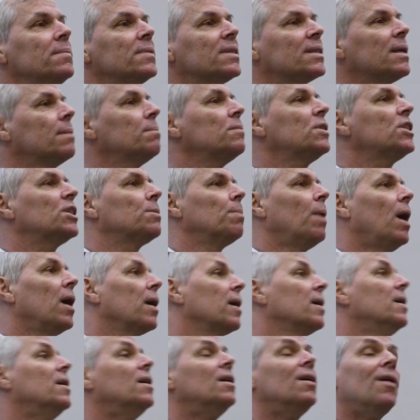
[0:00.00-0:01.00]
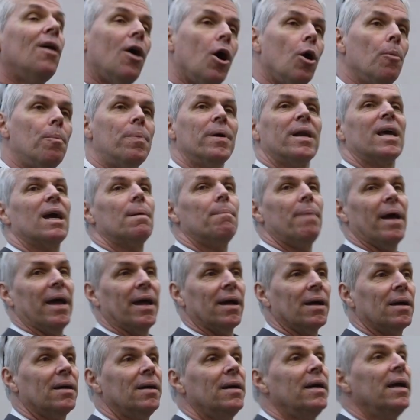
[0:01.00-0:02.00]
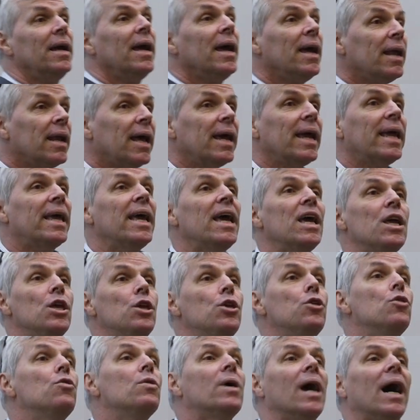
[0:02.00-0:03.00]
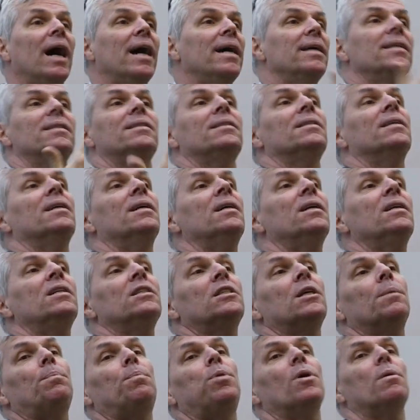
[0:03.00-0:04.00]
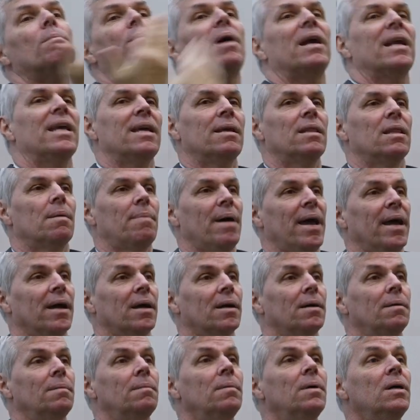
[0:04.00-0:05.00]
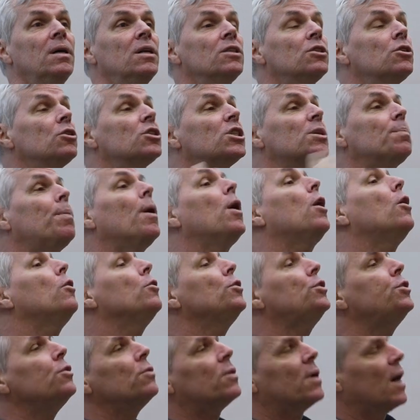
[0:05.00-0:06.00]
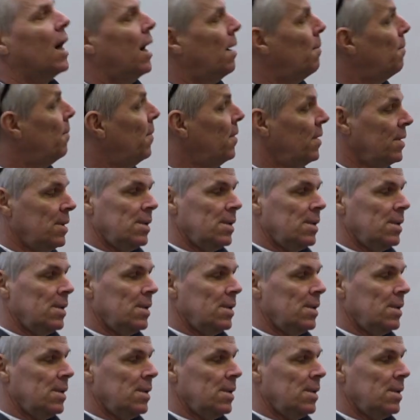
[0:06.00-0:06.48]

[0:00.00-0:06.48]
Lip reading: schmuck opening a bank, and I get you guys to put money in the bank. So suppose you come,